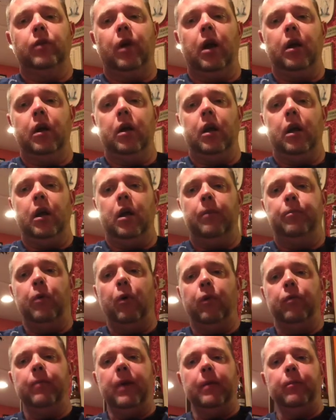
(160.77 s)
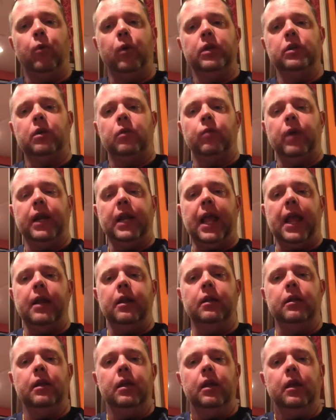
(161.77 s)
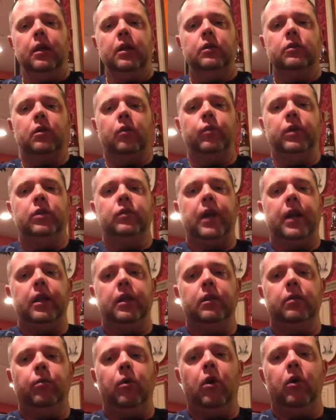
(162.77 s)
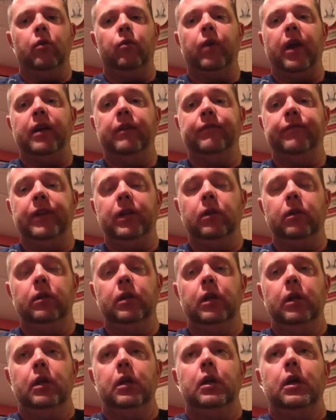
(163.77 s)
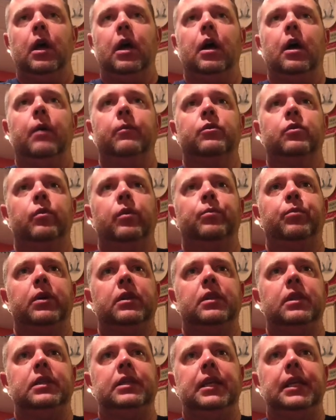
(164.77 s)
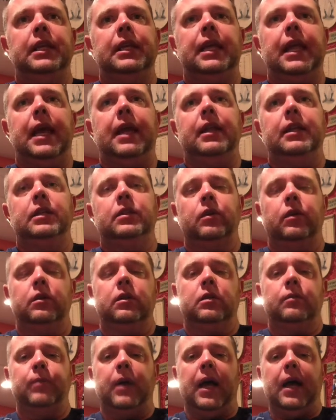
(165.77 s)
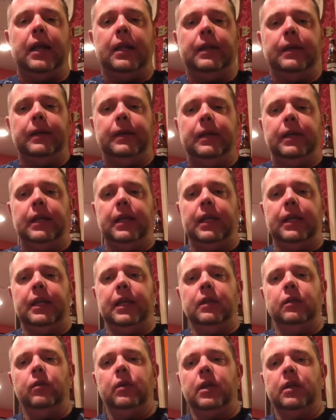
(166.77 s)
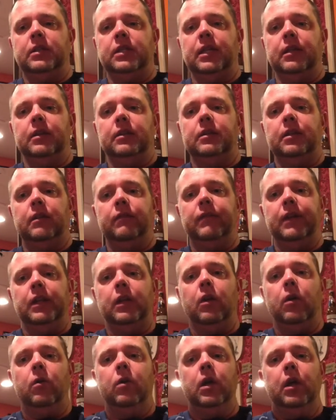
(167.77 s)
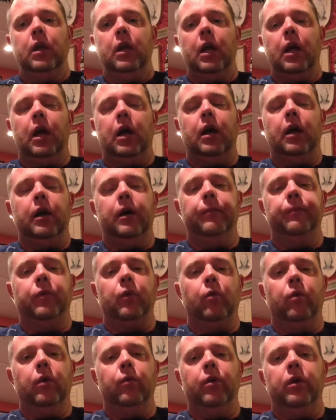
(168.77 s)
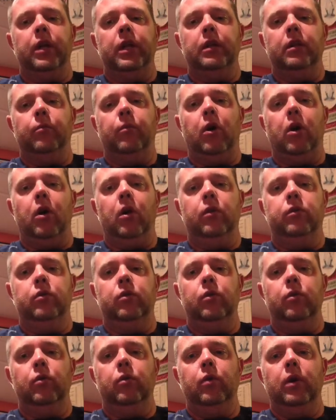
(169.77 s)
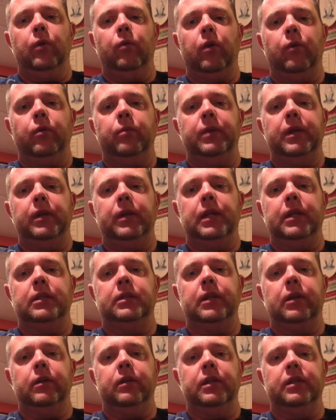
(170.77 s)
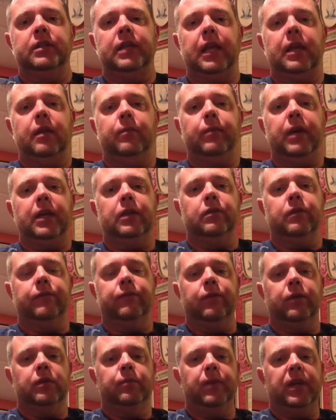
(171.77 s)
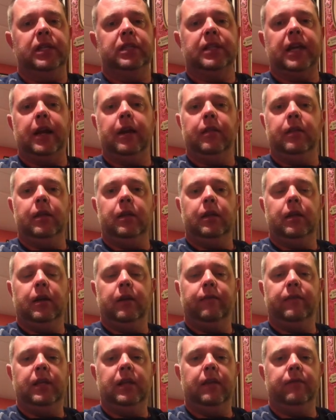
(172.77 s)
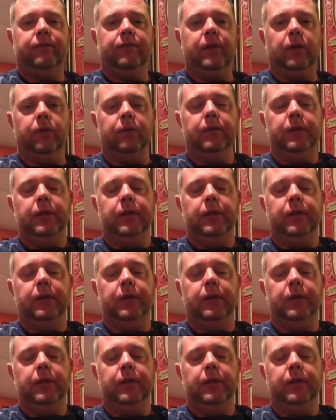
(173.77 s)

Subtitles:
Both my boys are right-handed, so we try to hit the ball to right field. So we put the tee at a certain spot. And again, you can see this in the video where we're hitting the ball to what would be considered the second base or first base side of the infield.